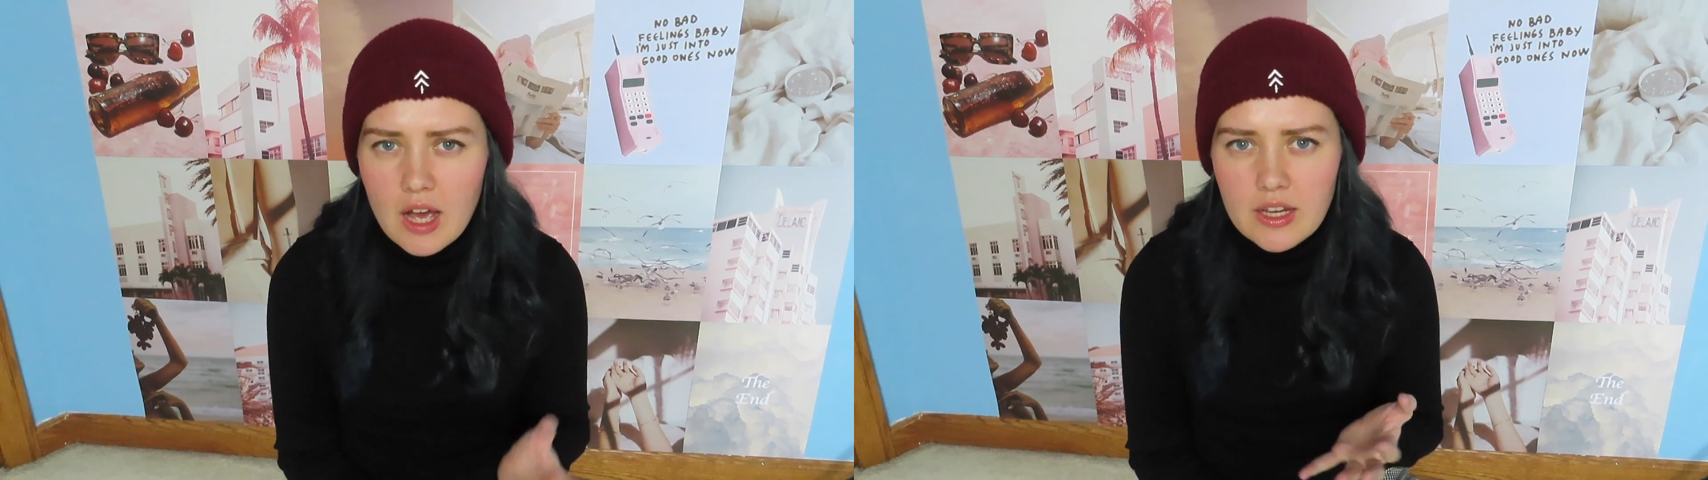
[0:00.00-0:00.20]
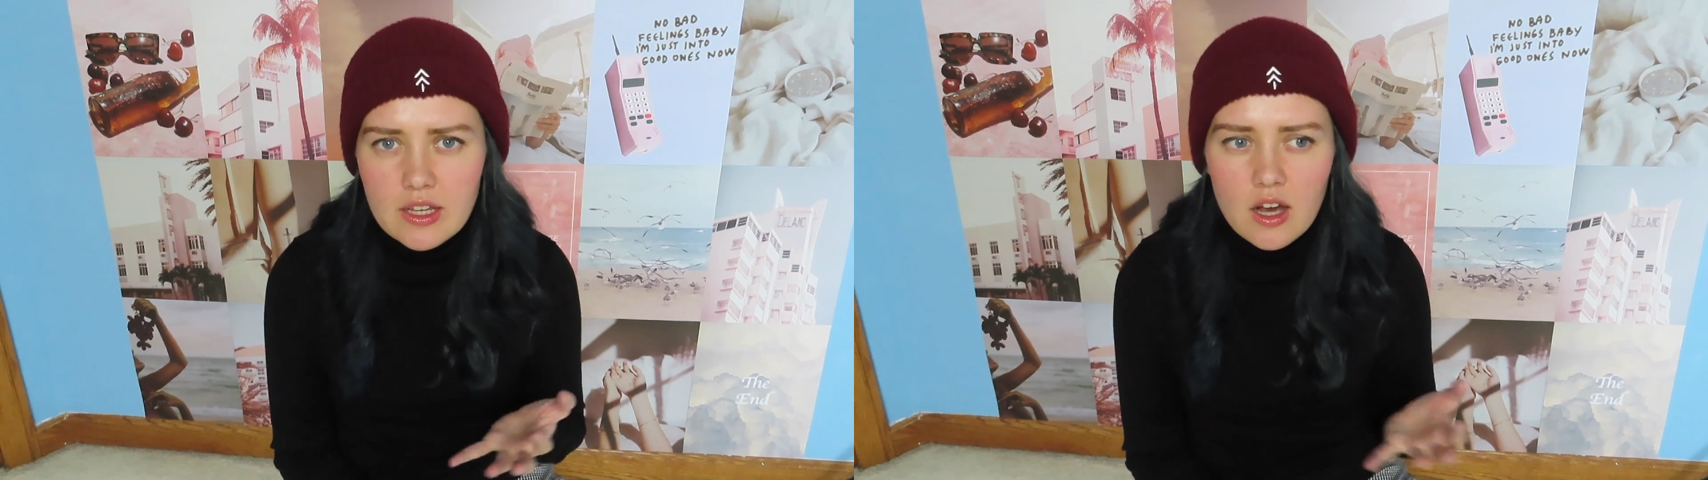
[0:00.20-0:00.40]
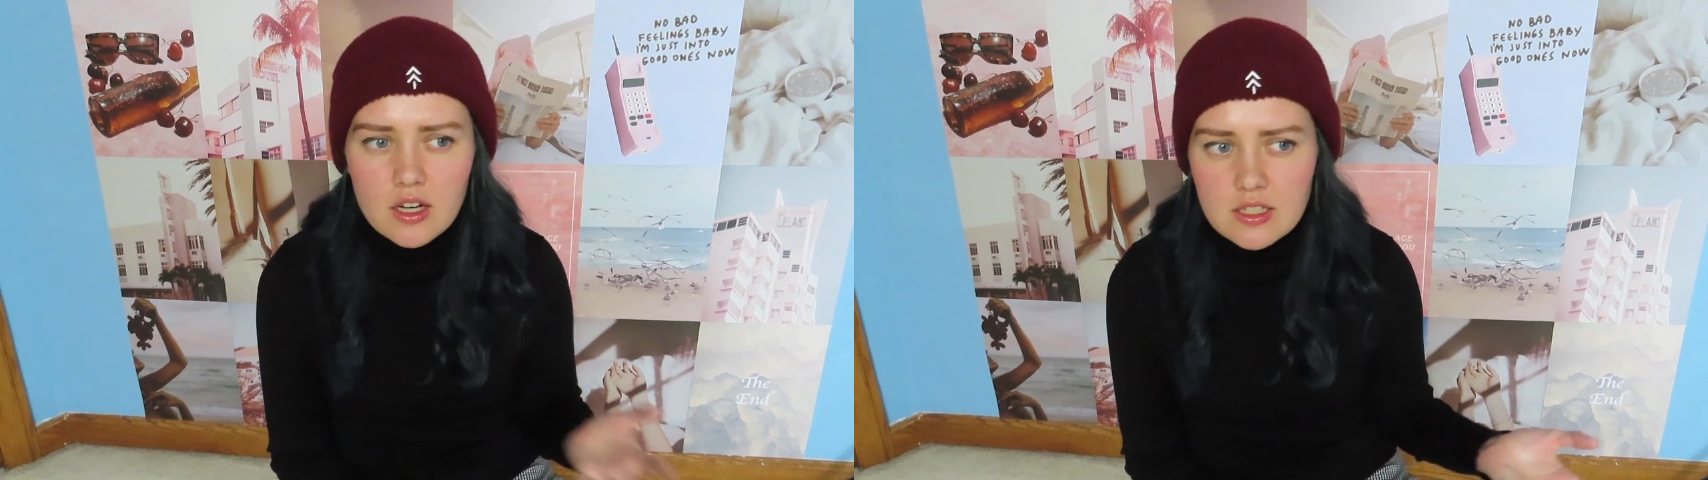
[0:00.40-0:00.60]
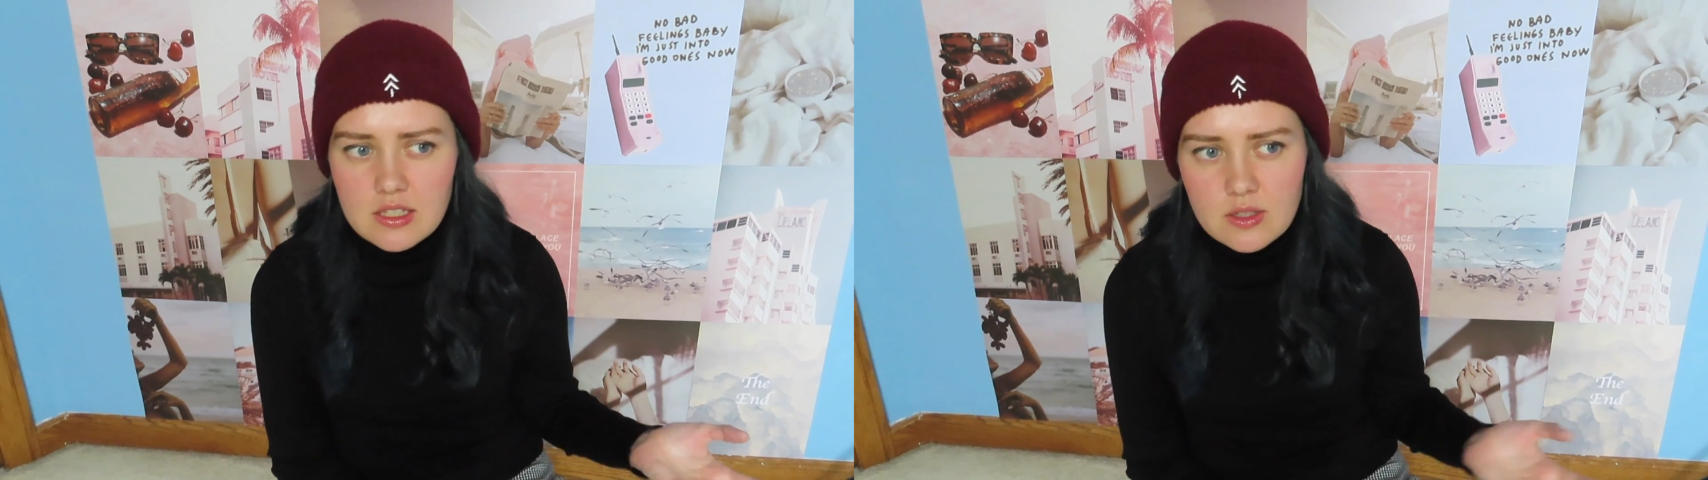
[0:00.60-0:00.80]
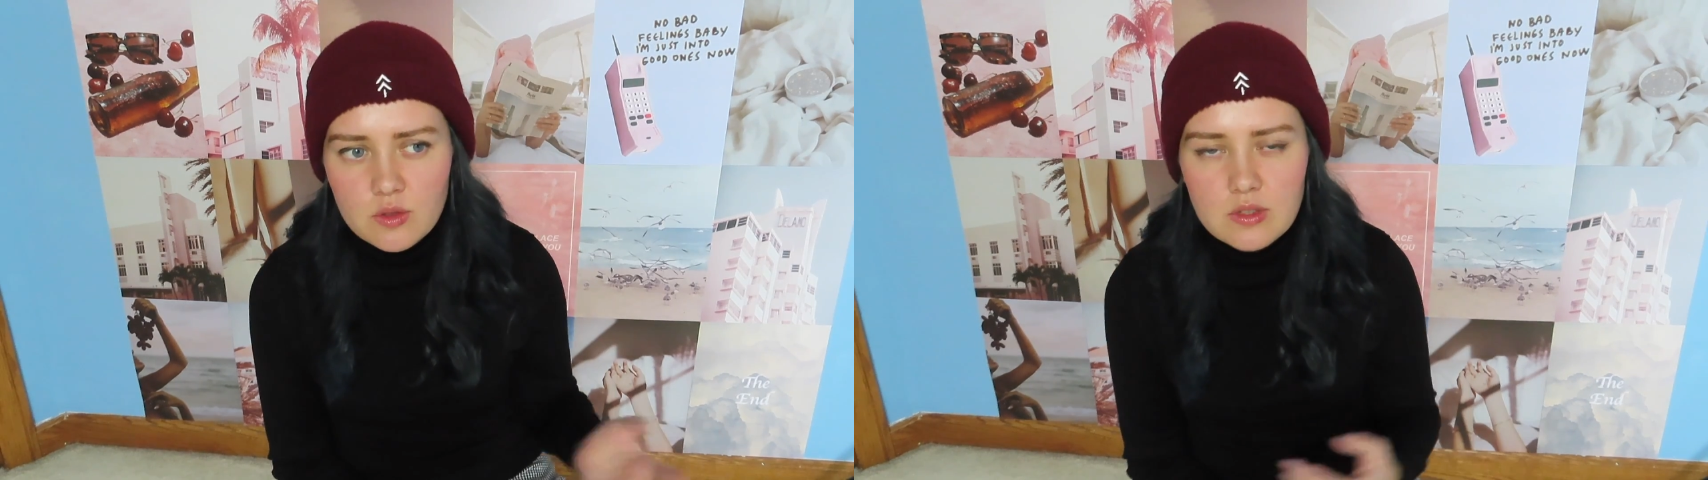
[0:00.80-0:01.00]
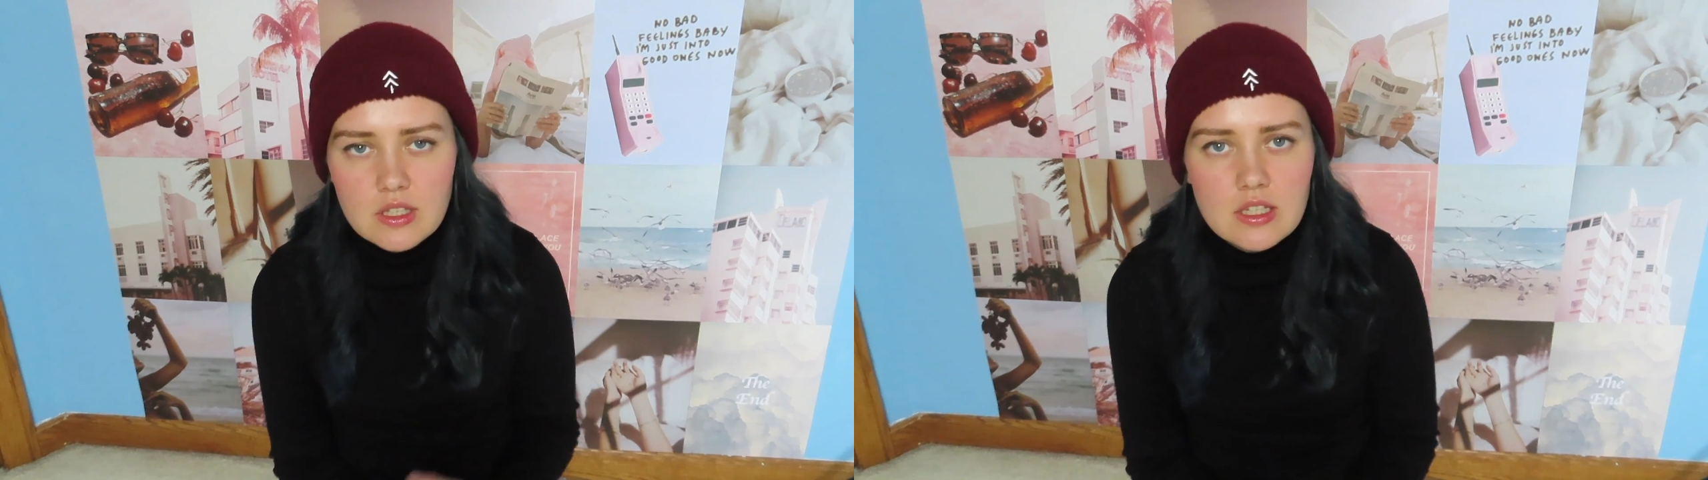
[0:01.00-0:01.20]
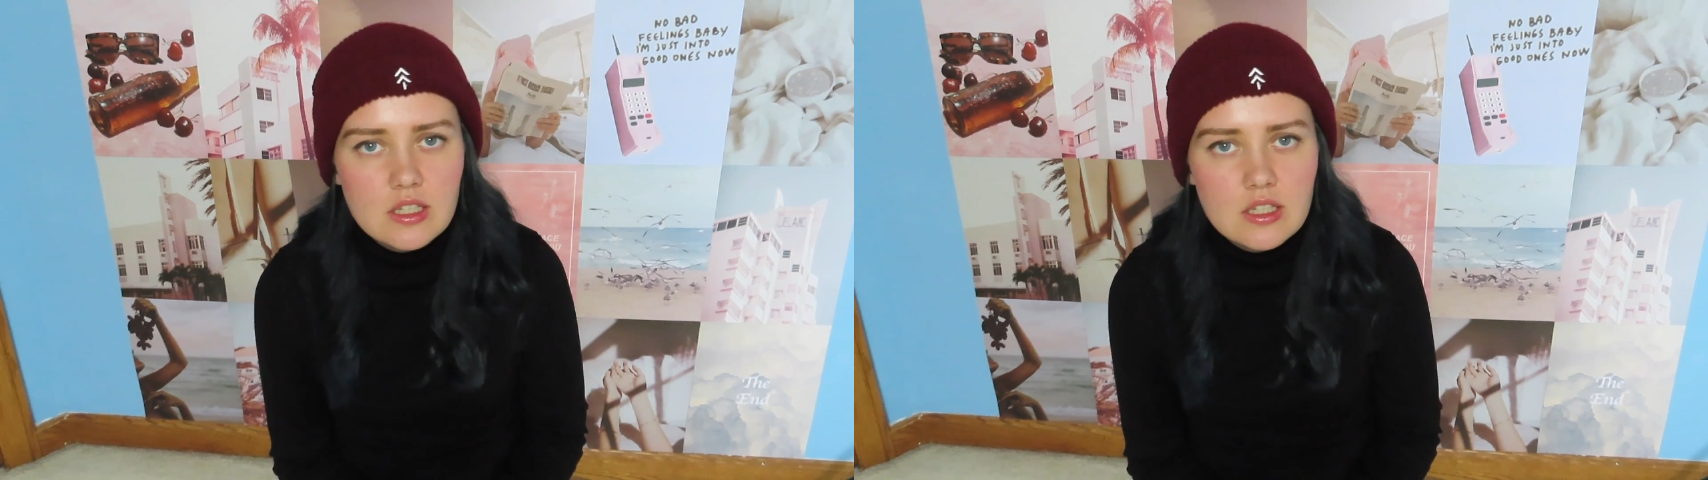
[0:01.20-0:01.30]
I honestly don't think